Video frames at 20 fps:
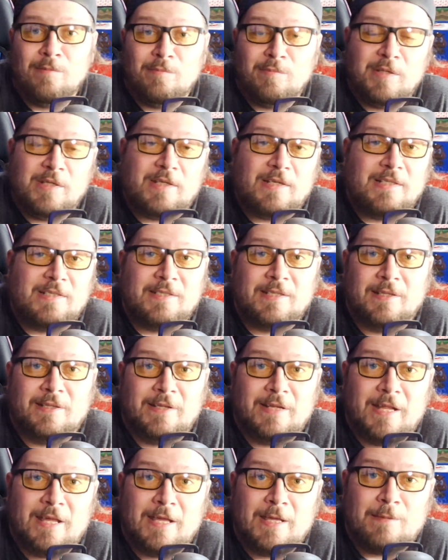because of the
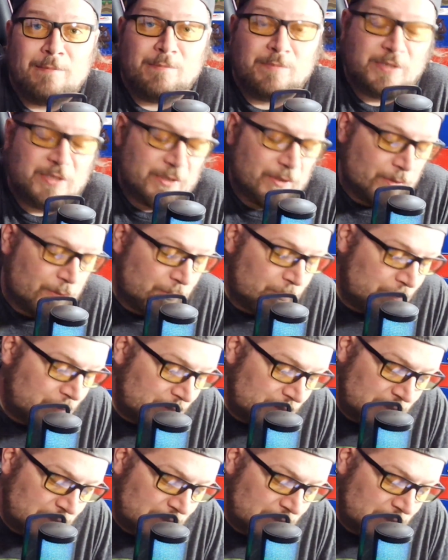name. So